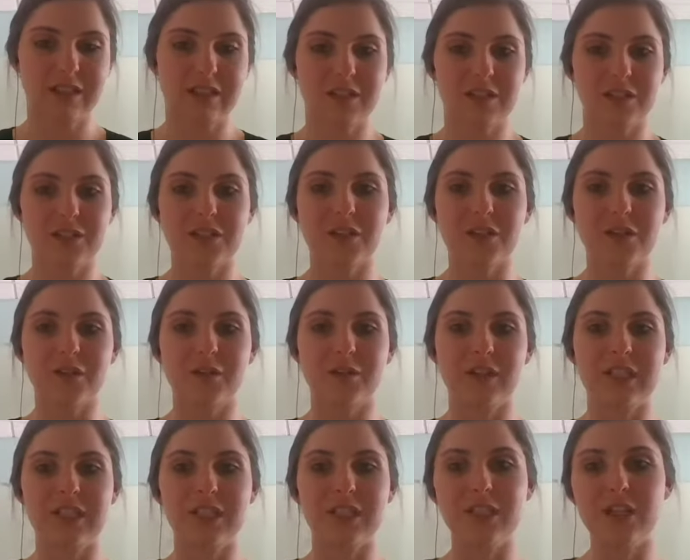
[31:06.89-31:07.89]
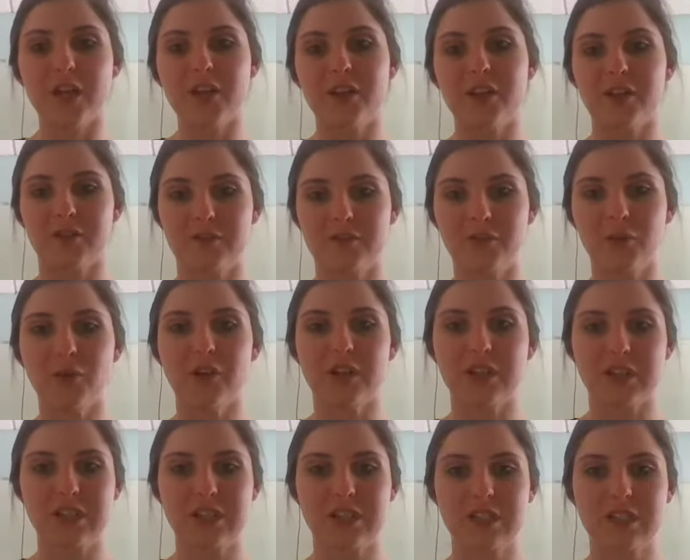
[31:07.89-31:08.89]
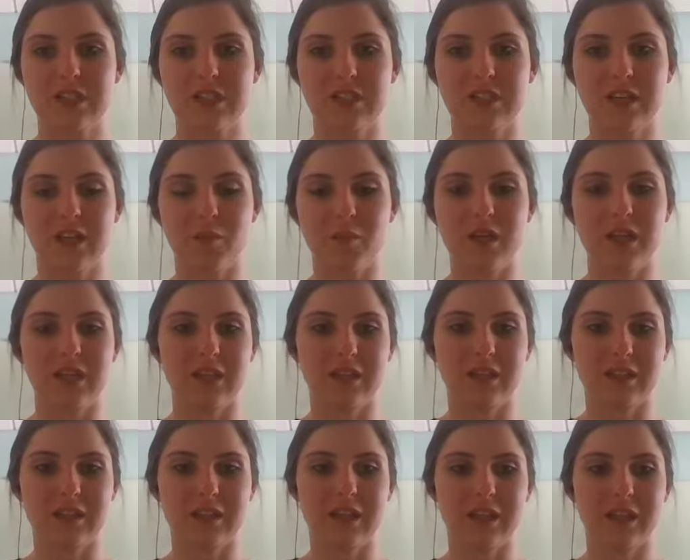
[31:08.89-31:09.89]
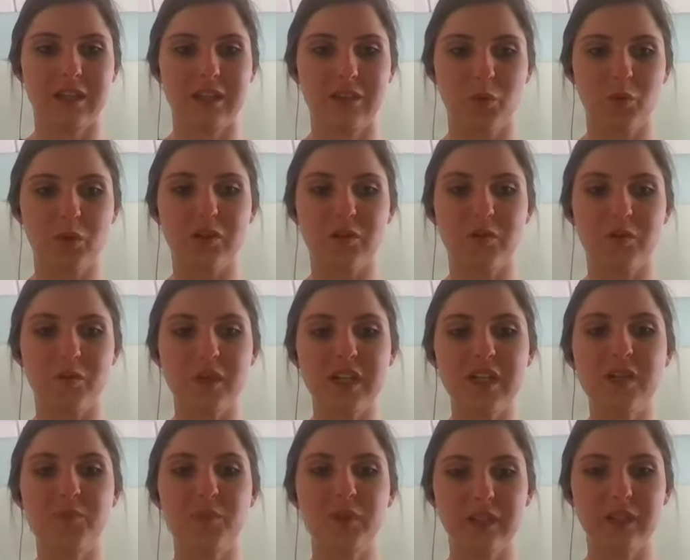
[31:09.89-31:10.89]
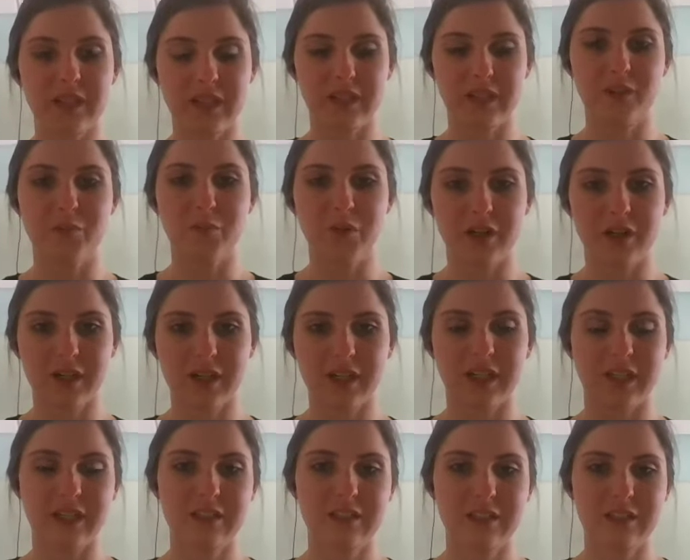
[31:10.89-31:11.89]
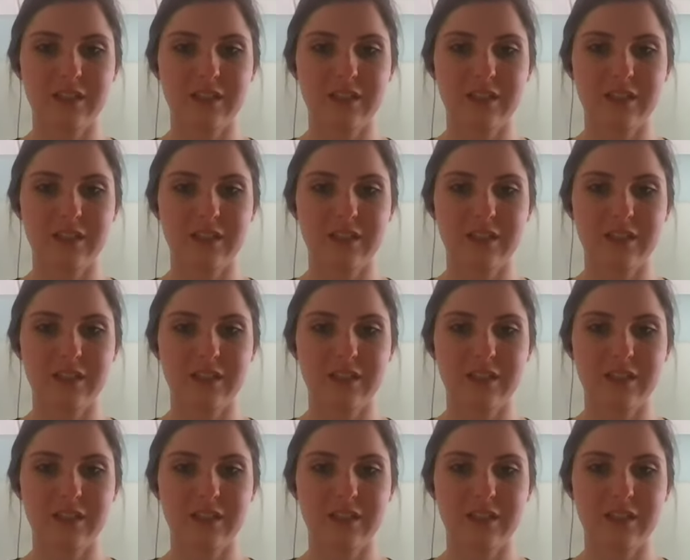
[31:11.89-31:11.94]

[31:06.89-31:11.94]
So it's another force coming in that will manipulate the market